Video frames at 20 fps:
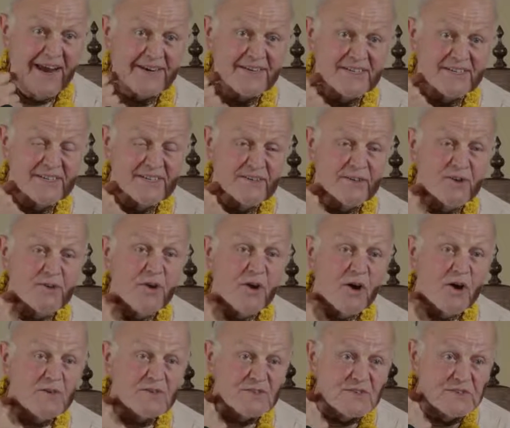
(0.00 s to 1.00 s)
actually the
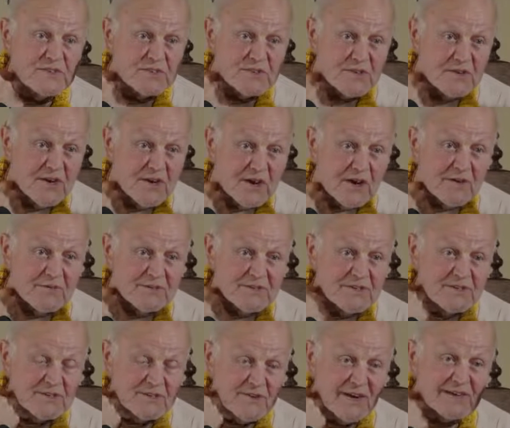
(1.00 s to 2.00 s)
causes of
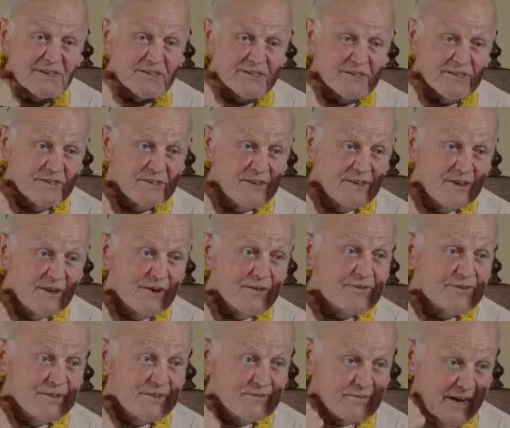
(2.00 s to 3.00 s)
destruction
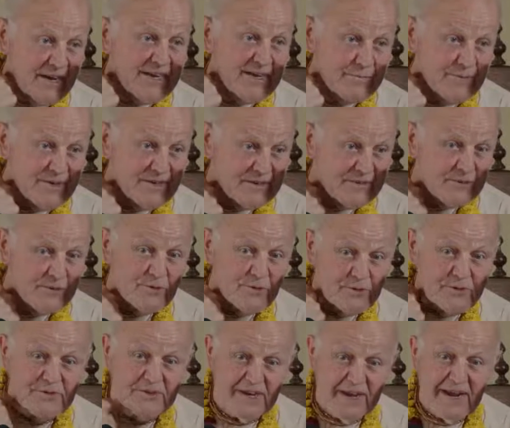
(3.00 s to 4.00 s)
of the environment. The
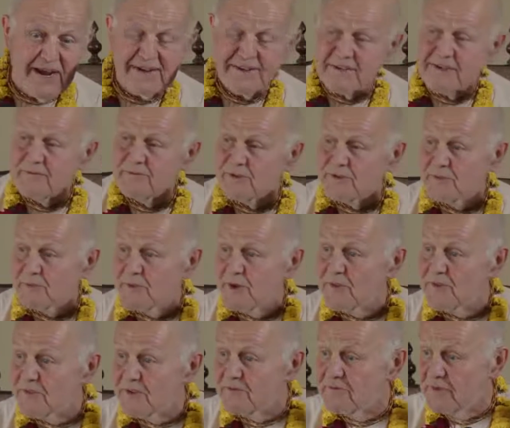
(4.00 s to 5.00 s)
whole article was
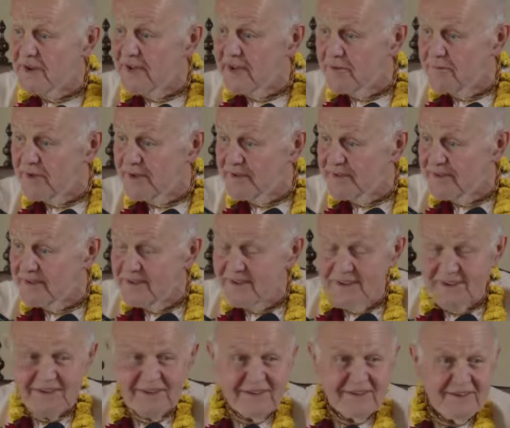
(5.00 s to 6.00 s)
about the environment.
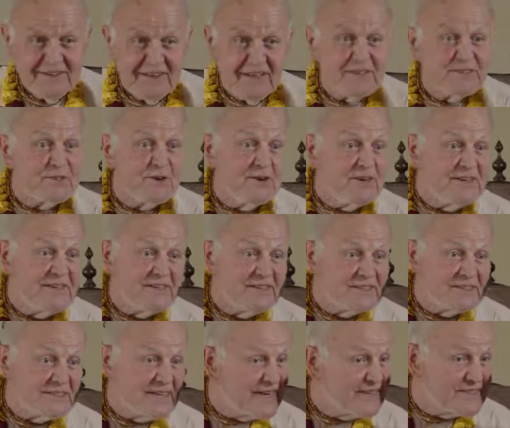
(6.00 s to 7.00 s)
That's all it
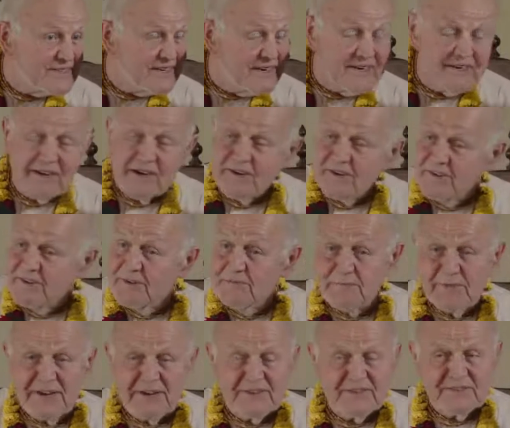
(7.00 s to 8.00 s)
is: lust, anger, greed,
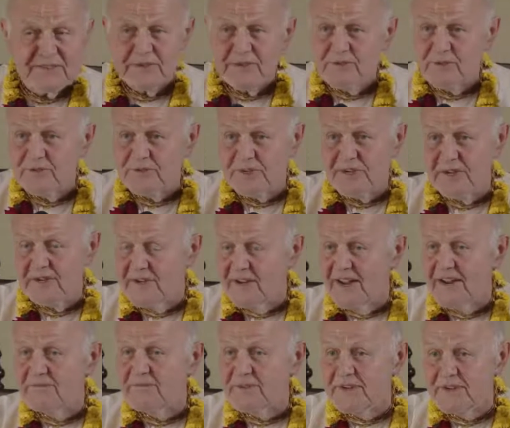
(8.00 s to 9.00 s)
madness, illusion, and
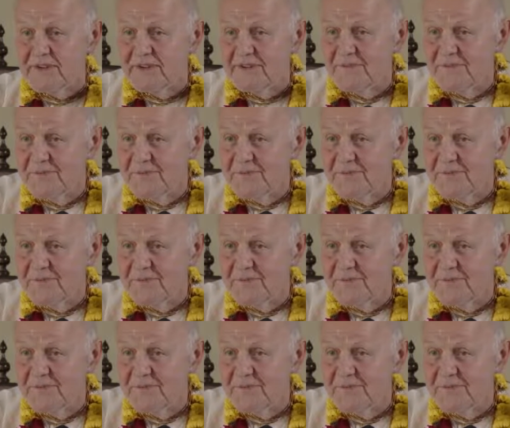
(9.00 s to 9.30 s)
envy.